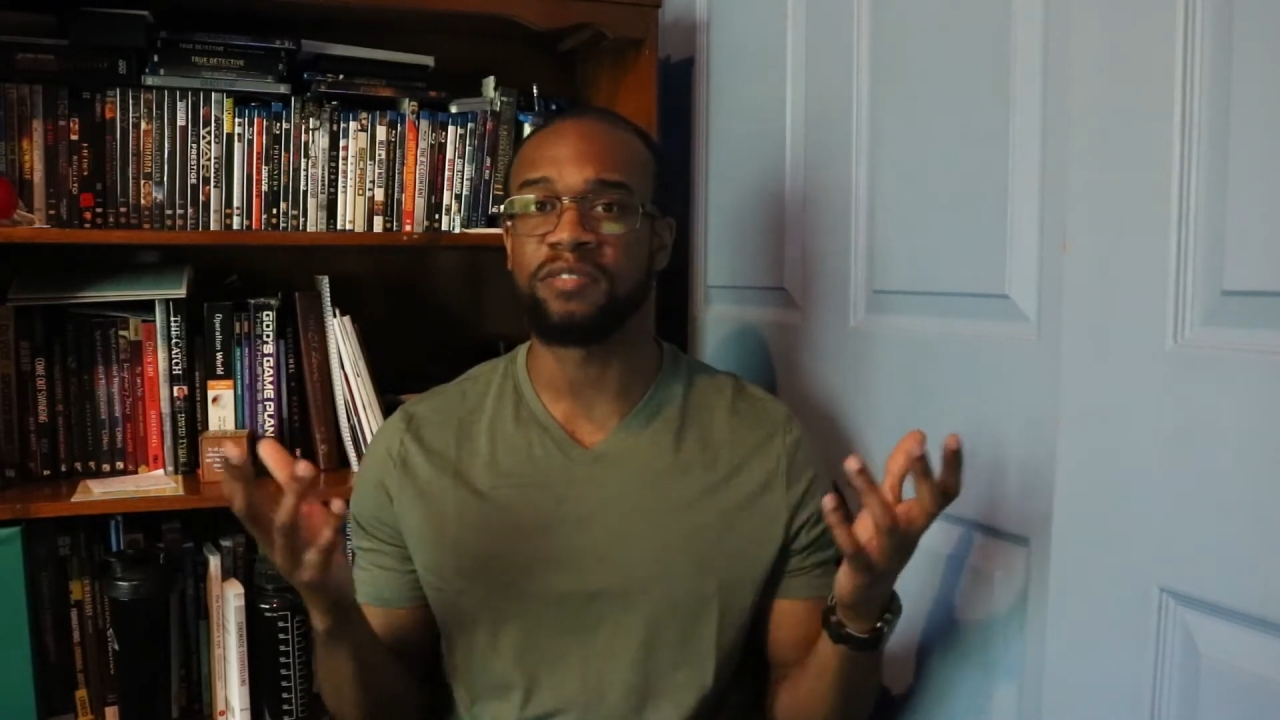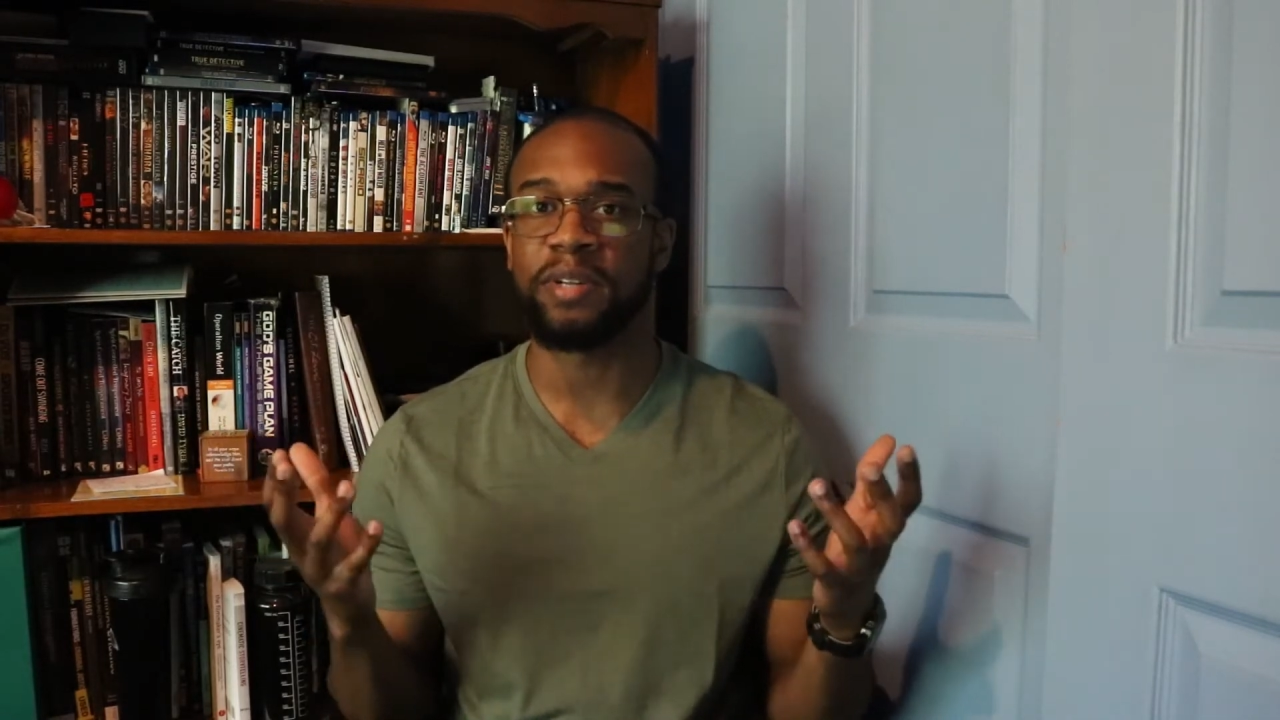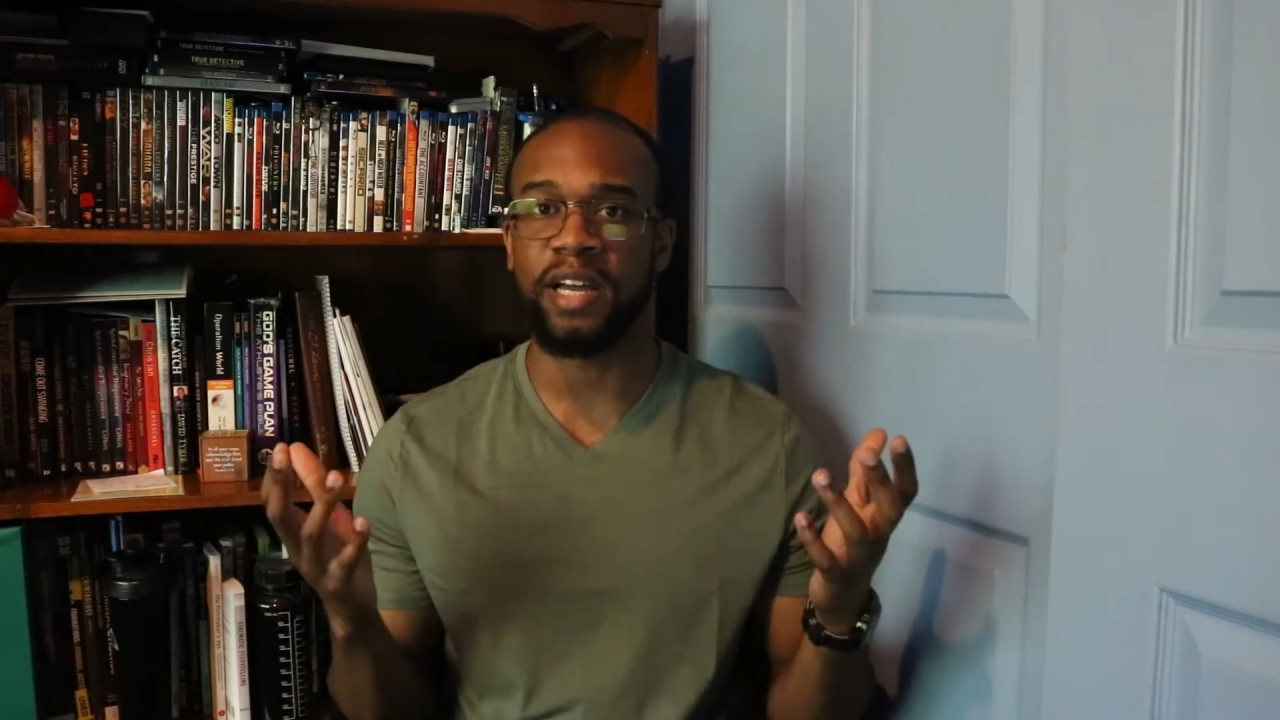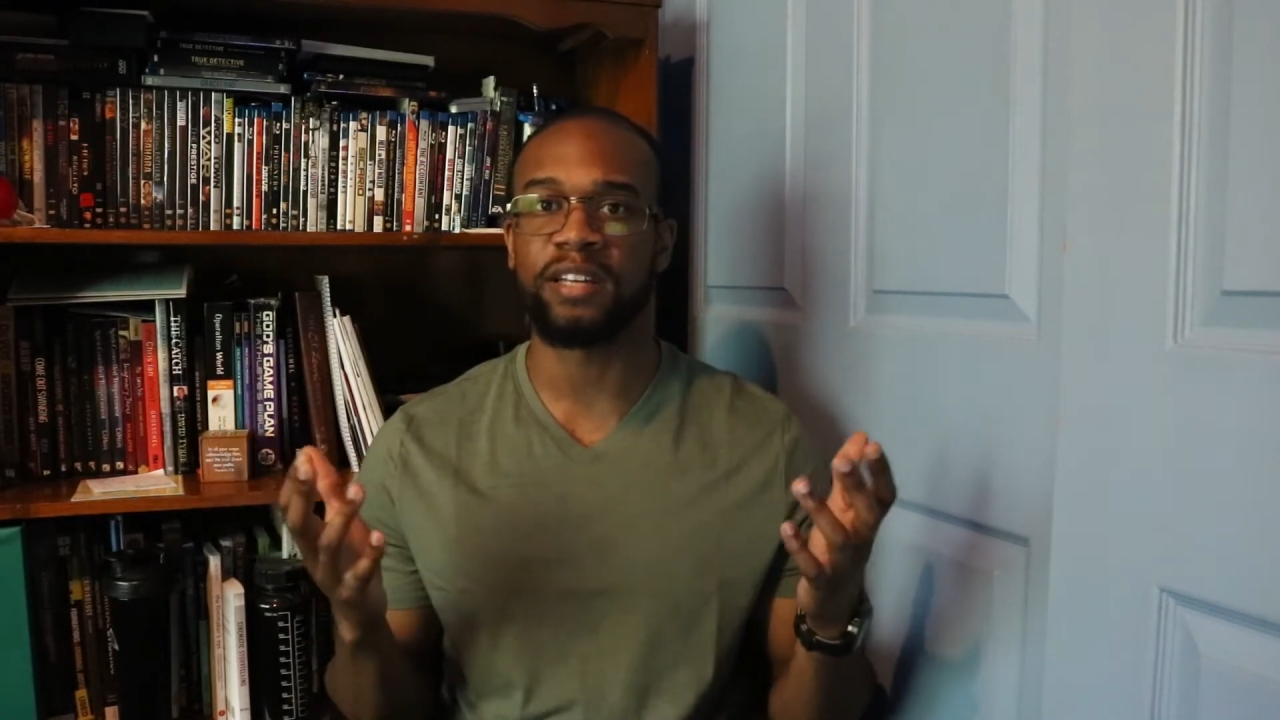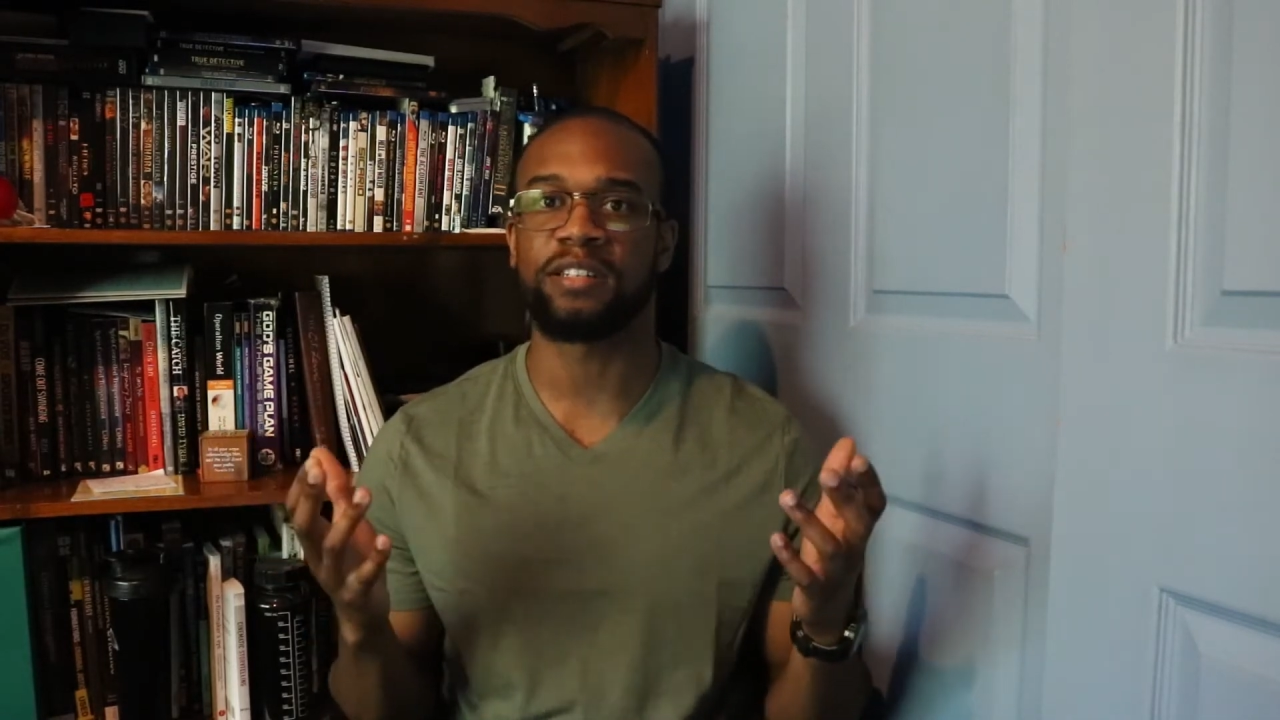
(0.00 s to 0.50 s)
have
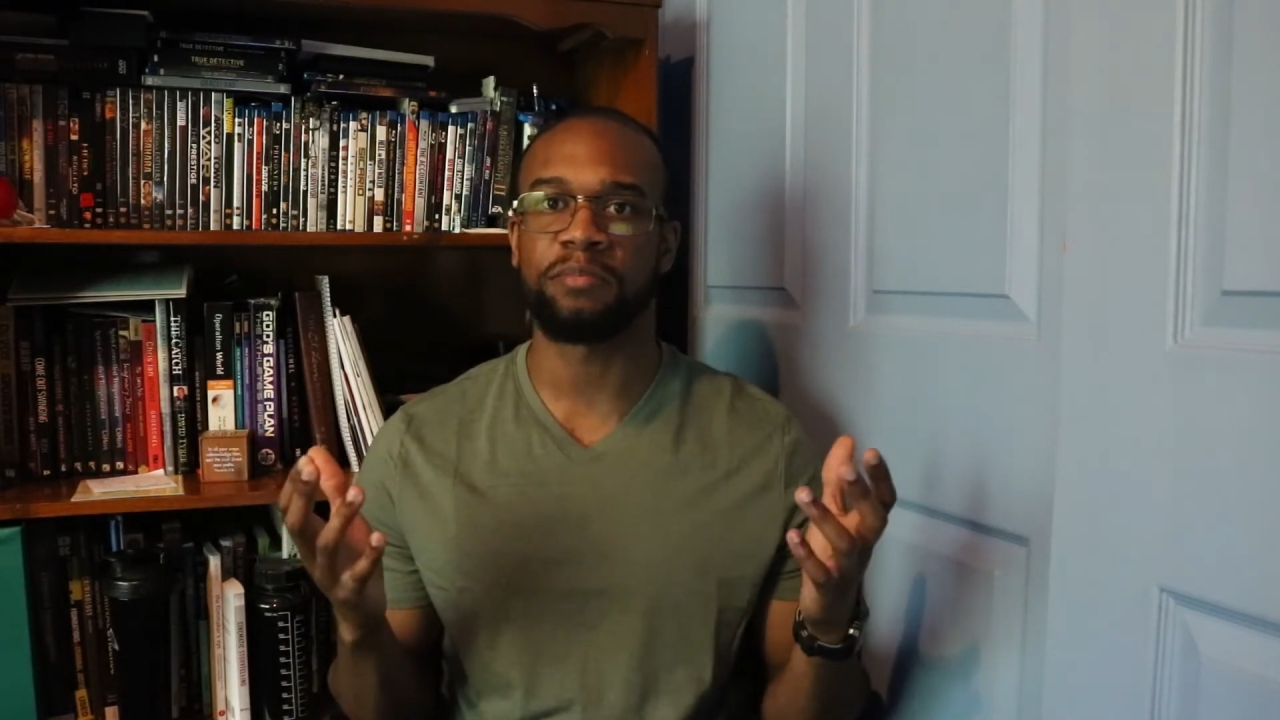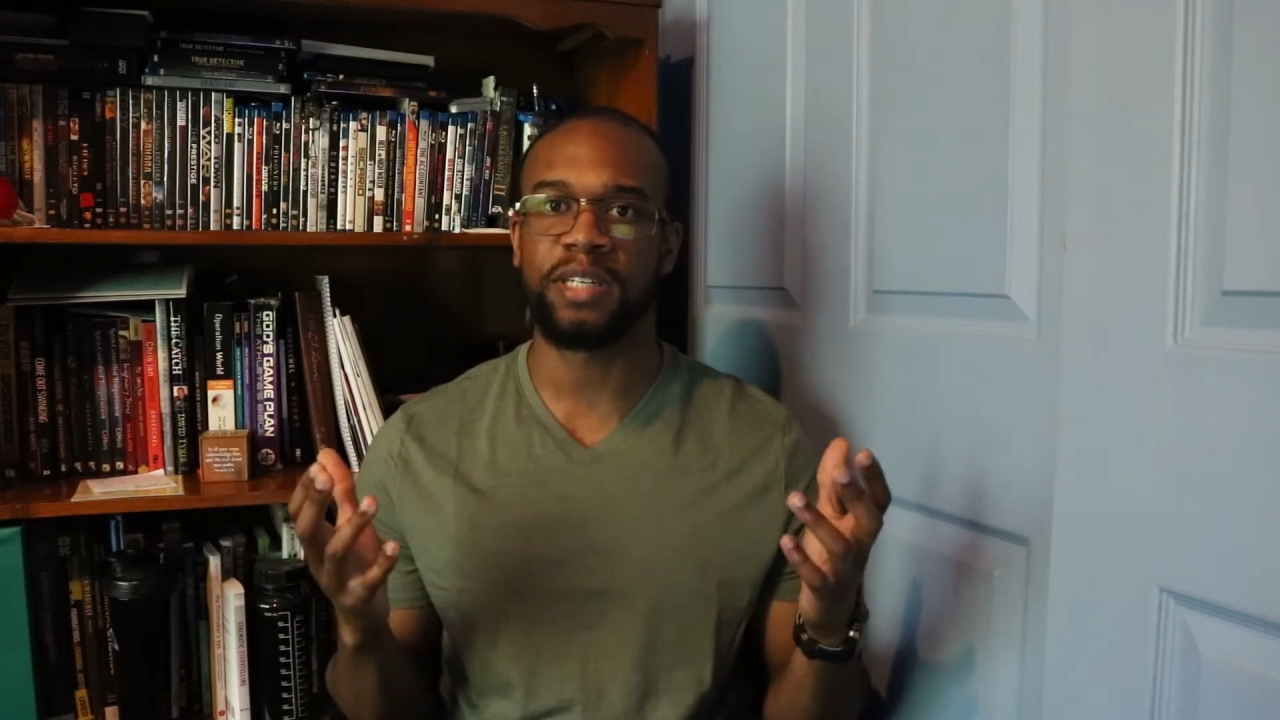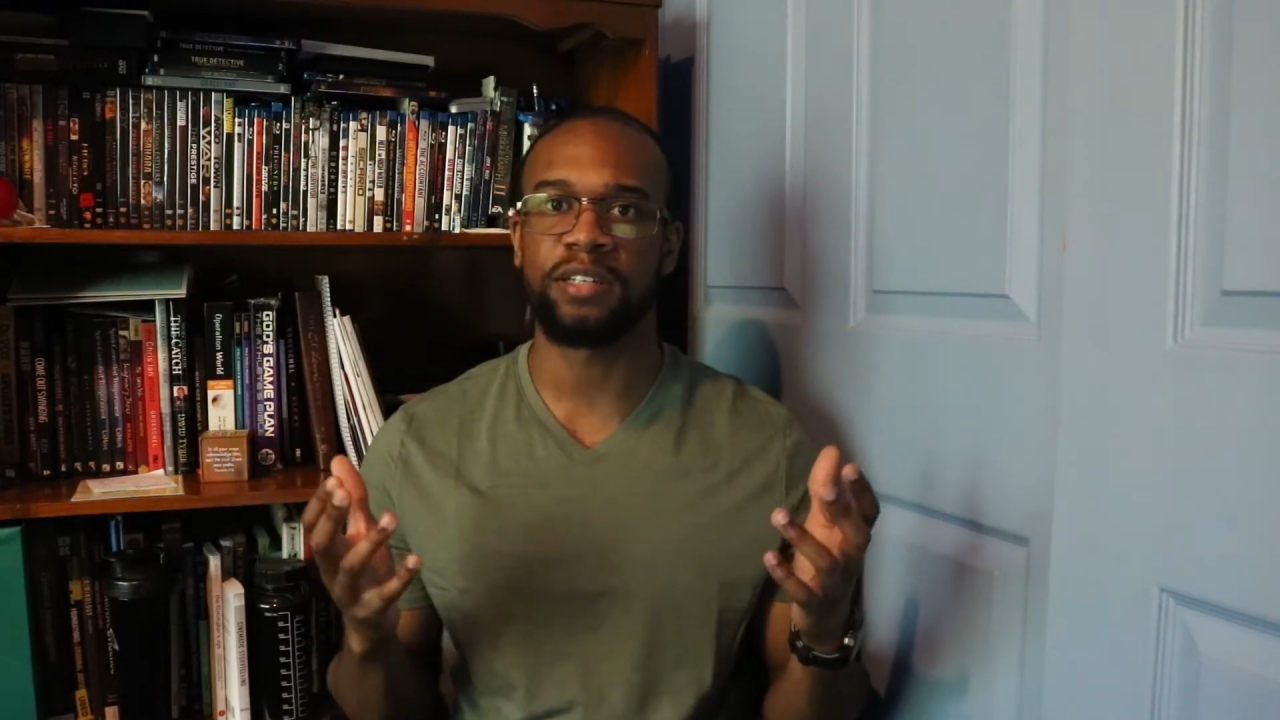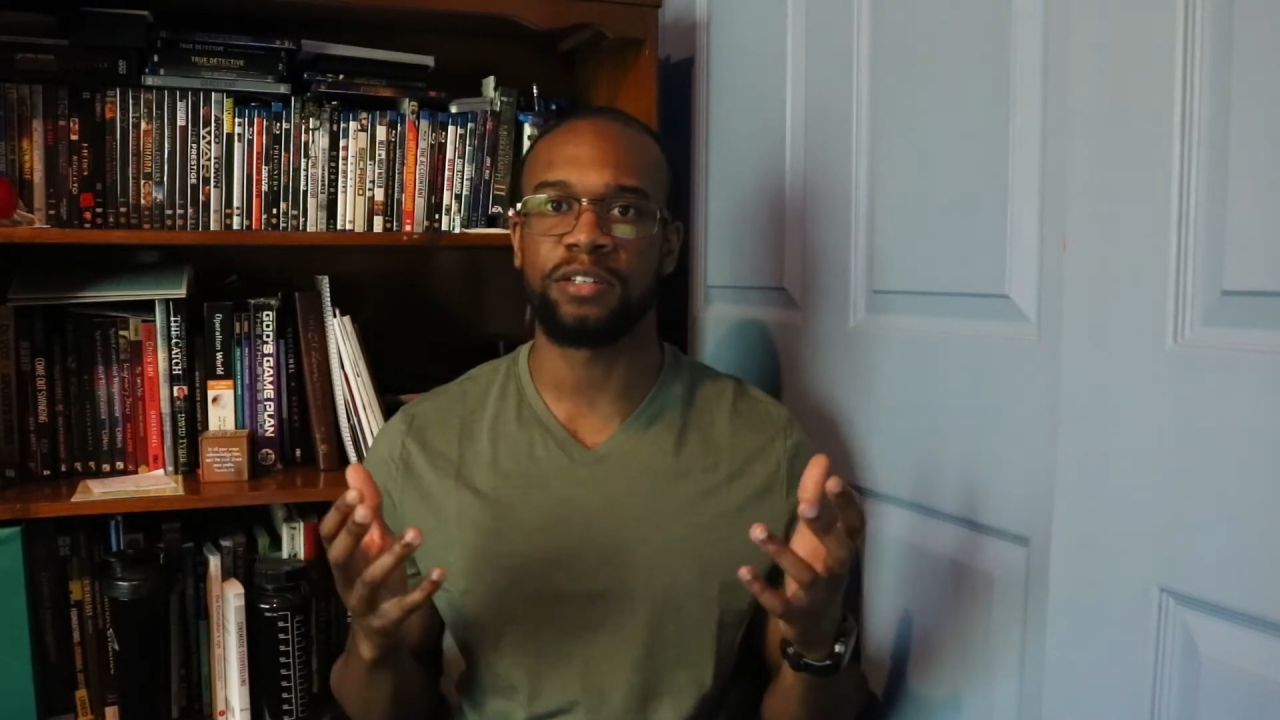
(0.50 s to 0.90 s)
been asking me